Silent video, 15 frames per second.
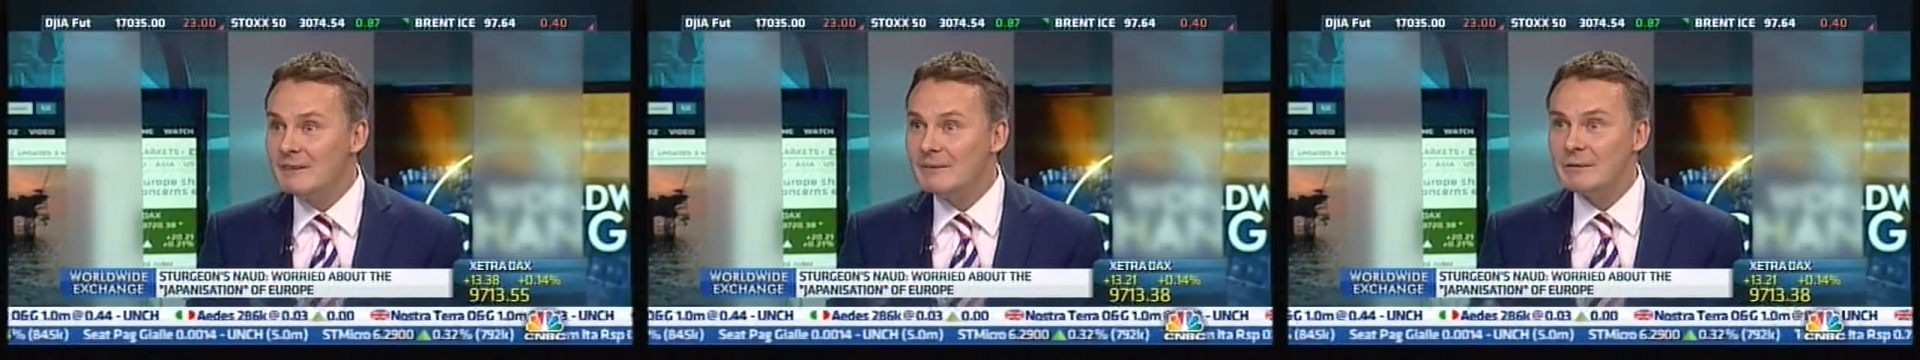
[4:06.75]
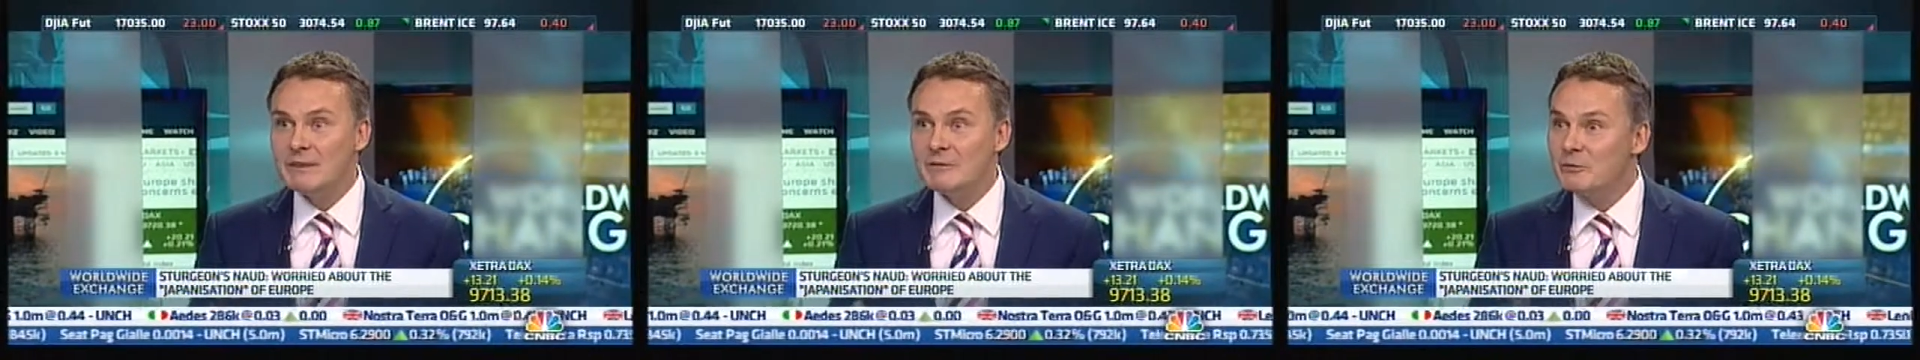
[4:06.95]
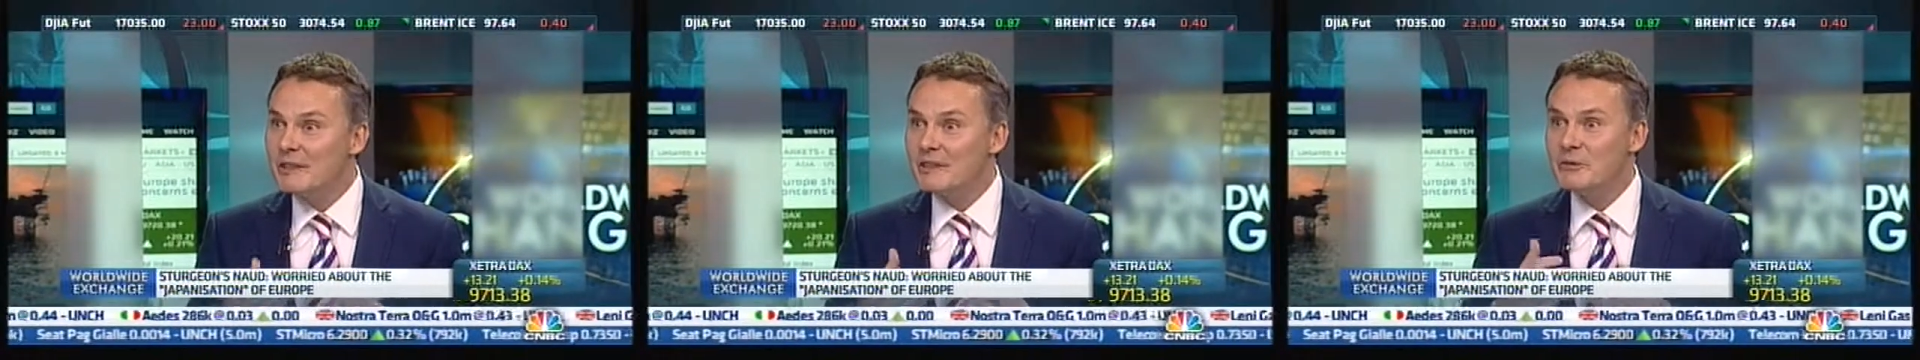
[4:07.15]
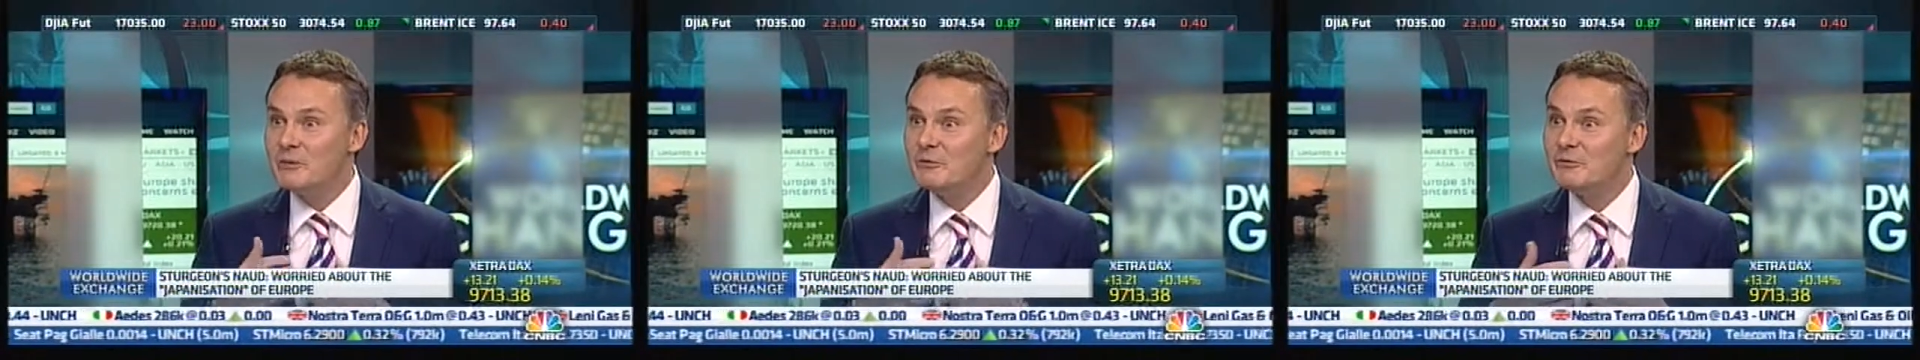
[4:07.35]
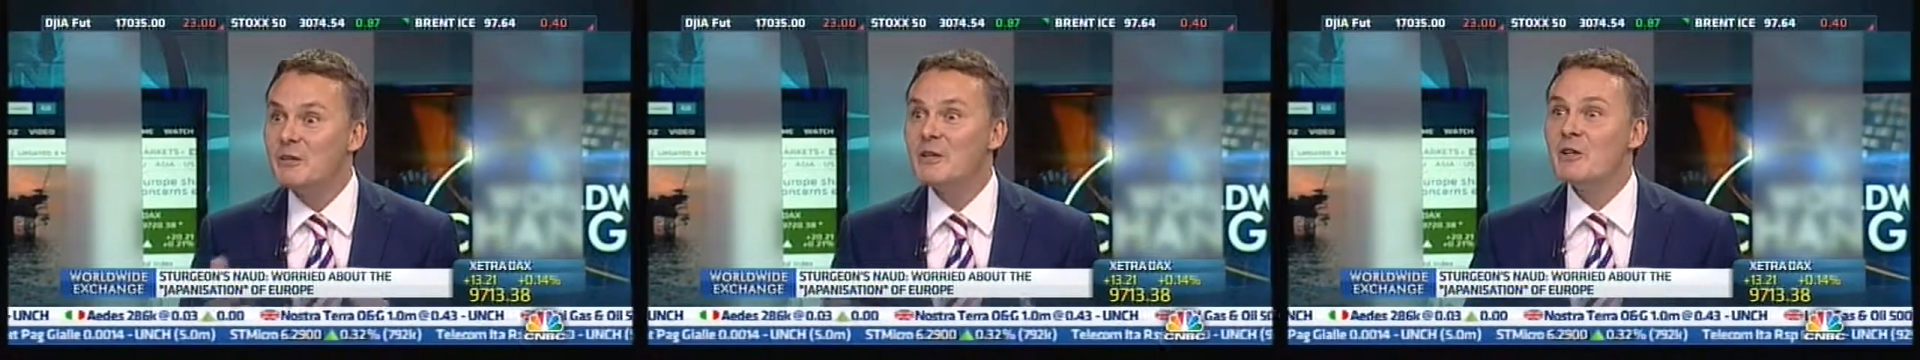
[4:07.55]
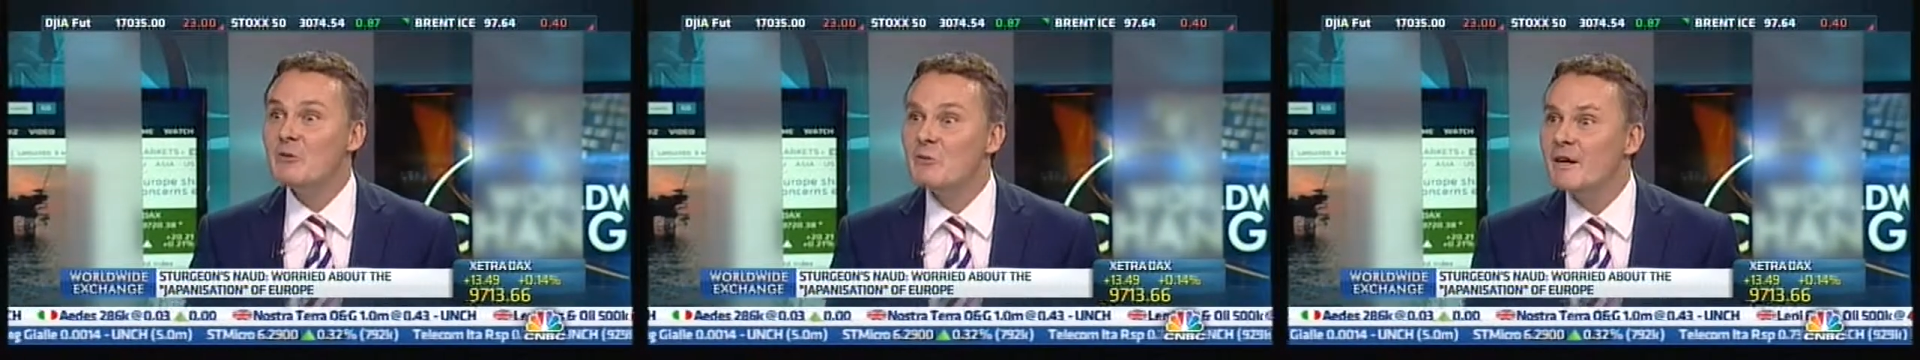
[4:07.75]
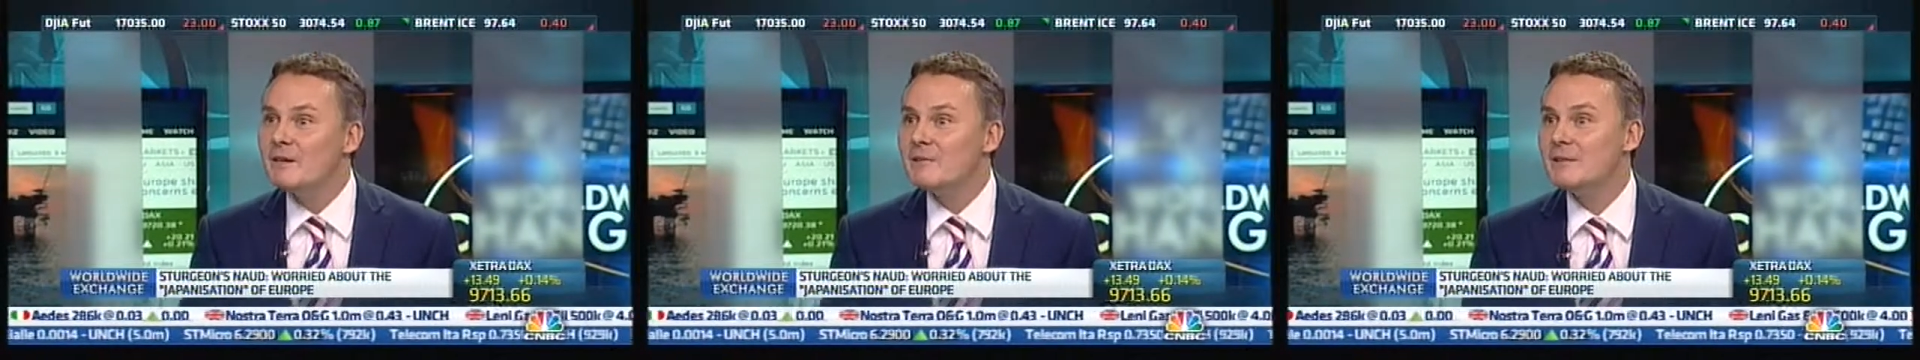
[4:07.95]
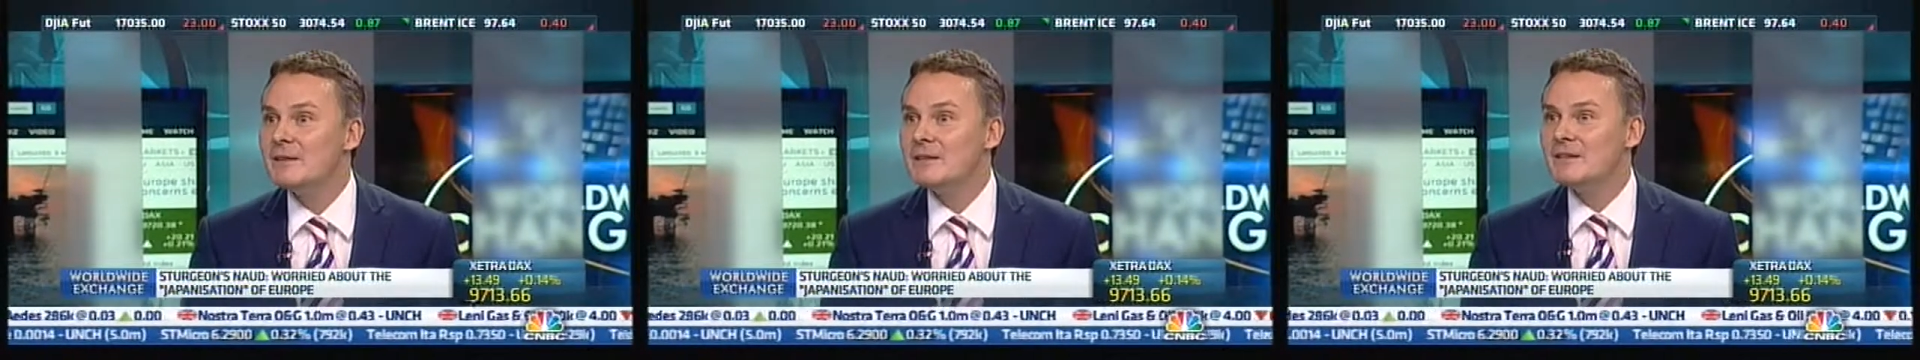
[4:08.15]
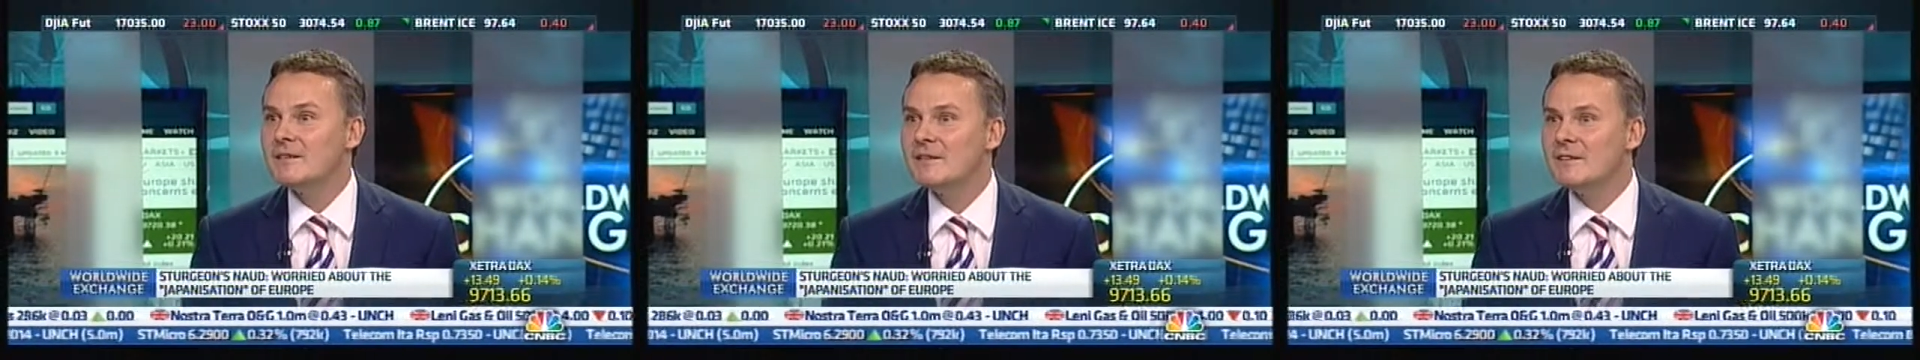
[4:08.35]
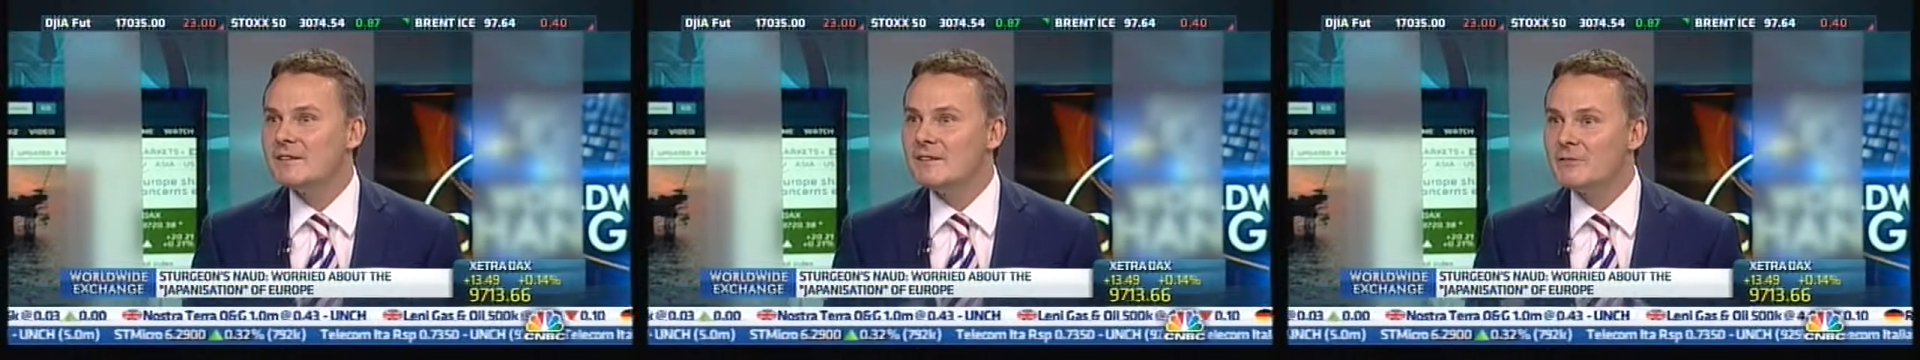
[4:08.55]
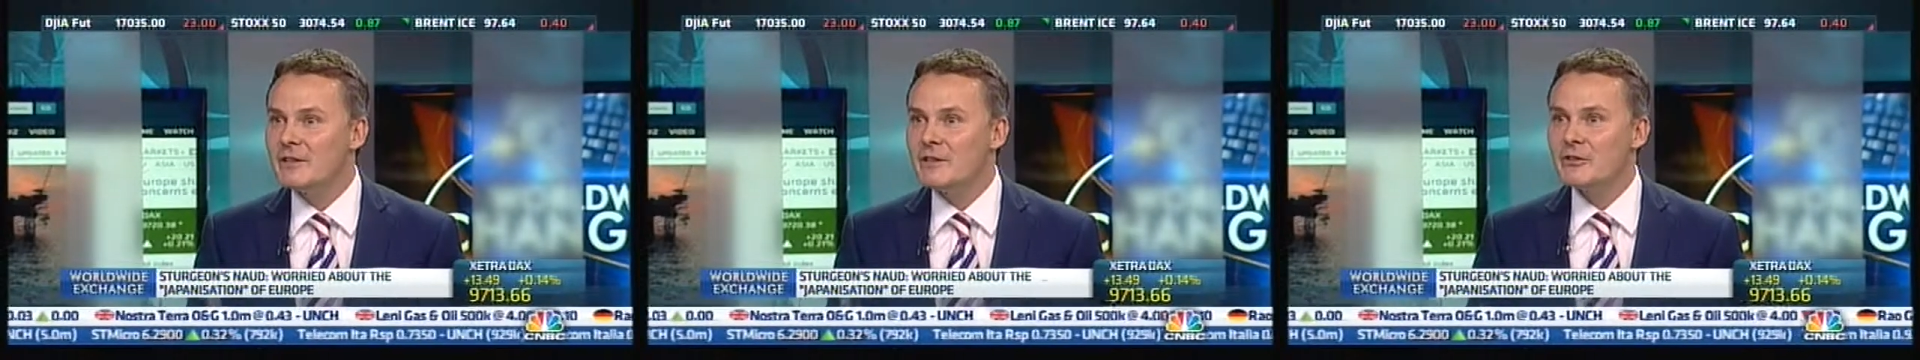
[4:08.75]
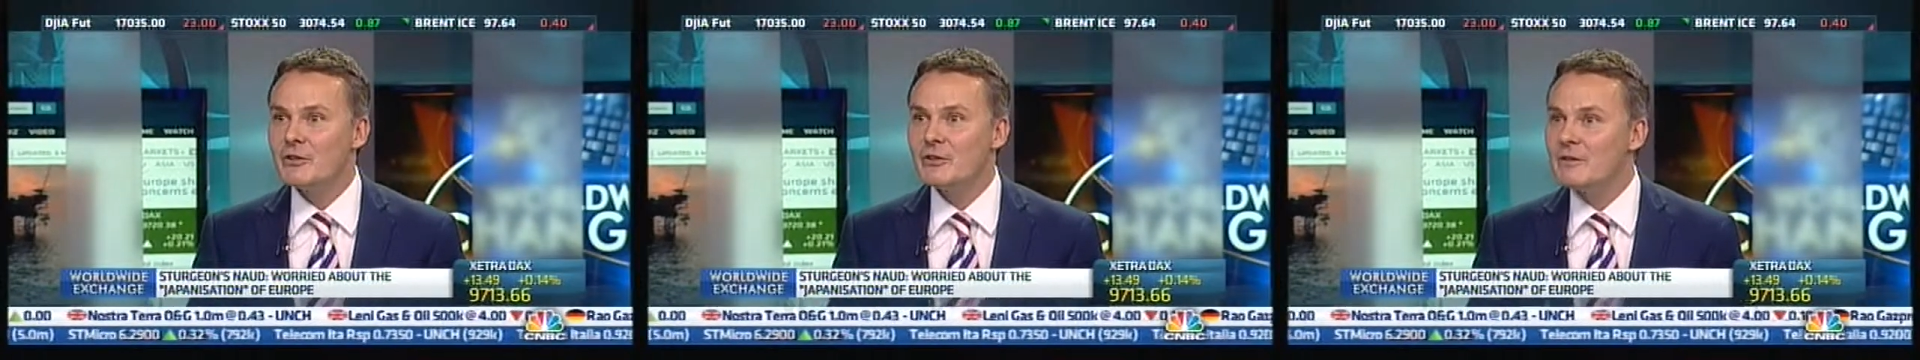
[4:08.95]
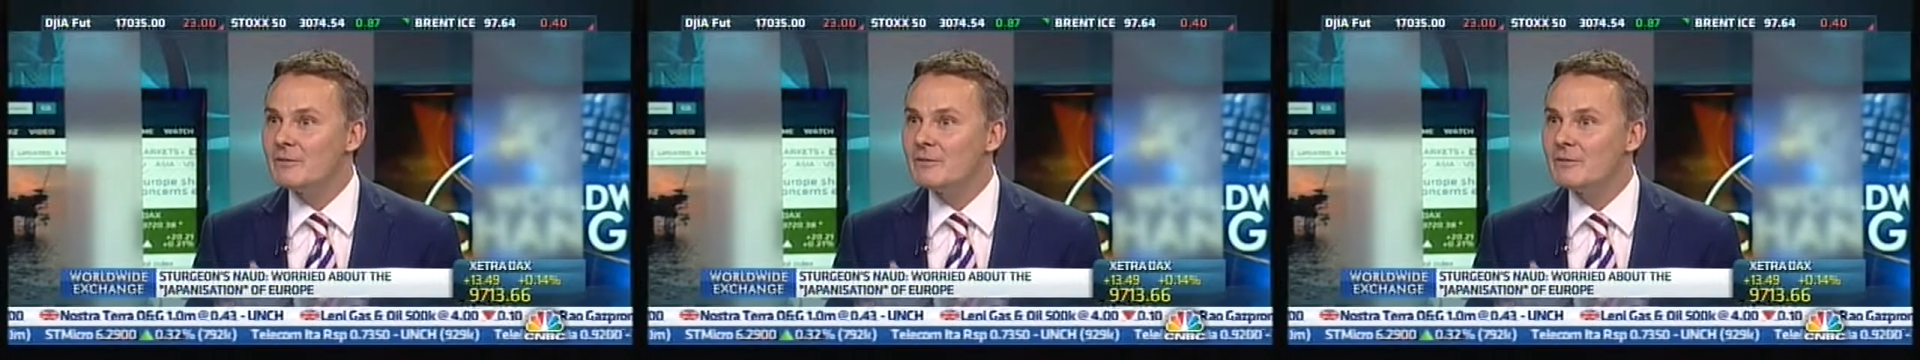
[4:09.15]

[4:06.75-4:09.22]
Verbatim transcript: I mean, we could very well be in a deflation